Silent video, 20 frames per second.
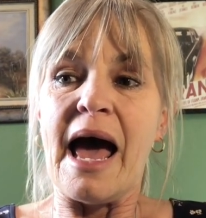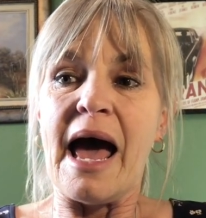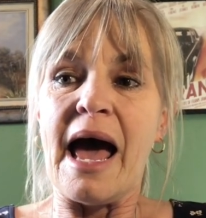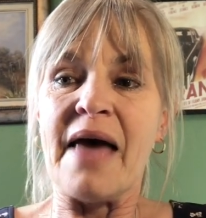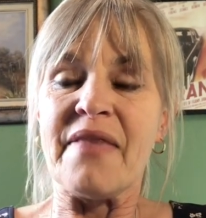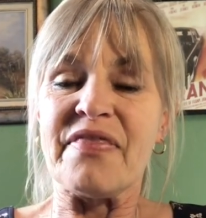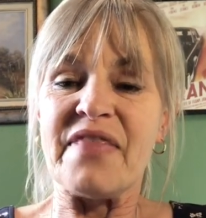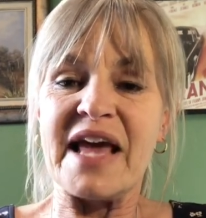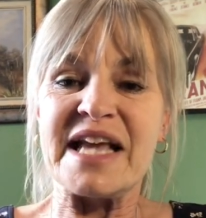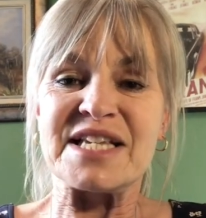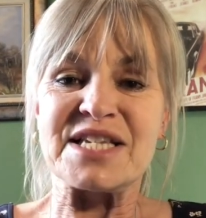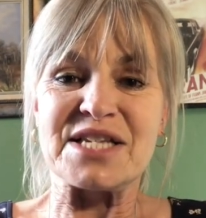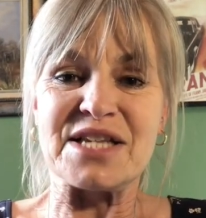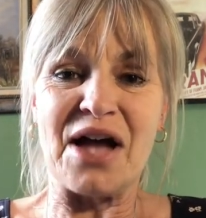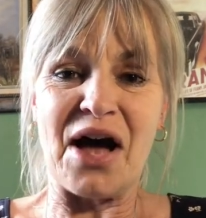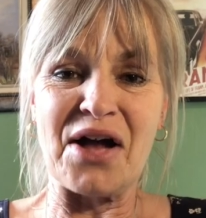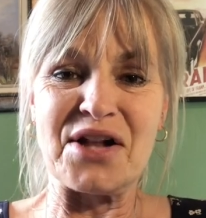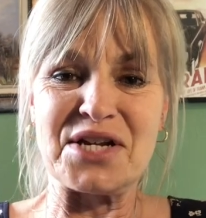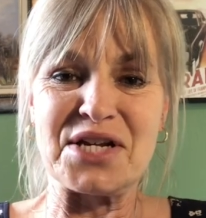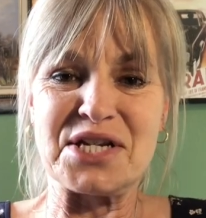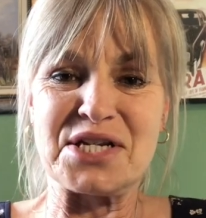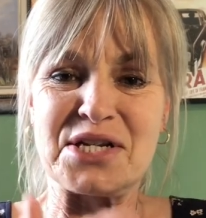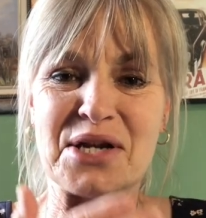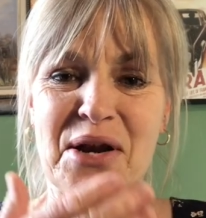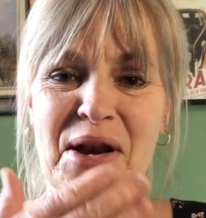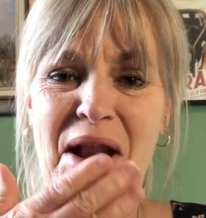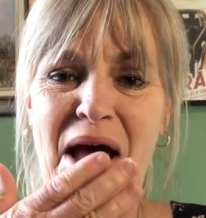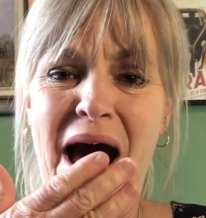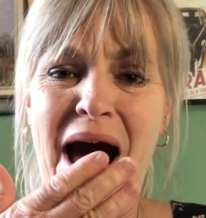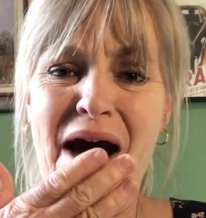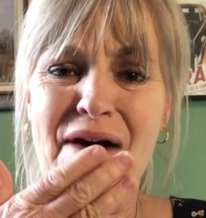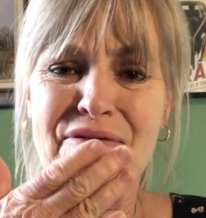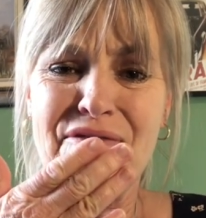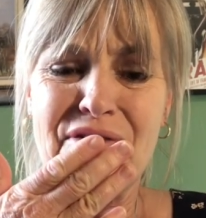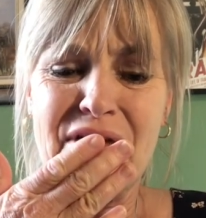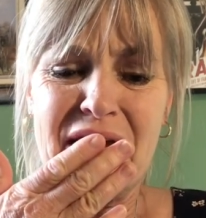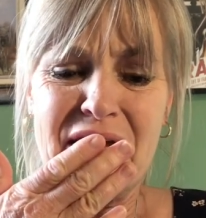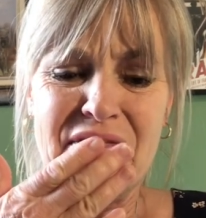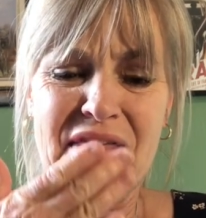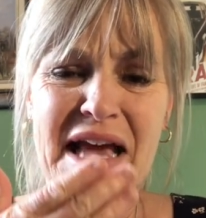And they started to laugh.
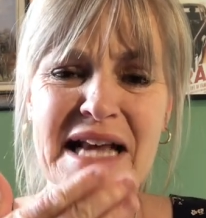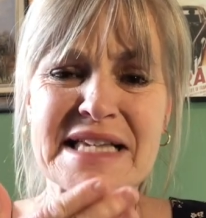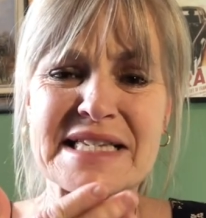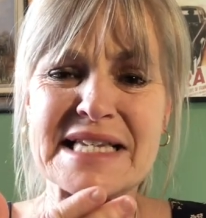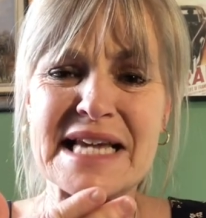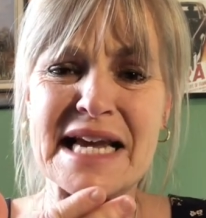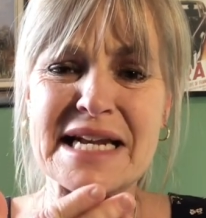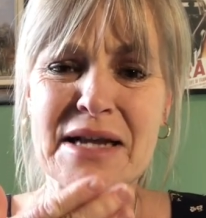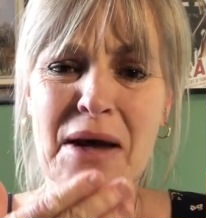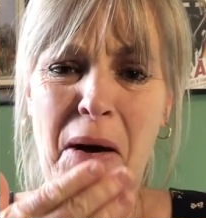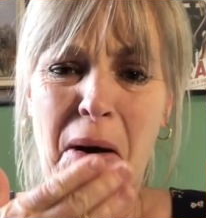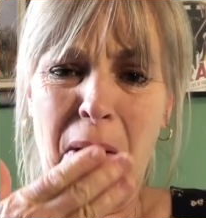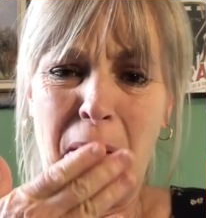They said,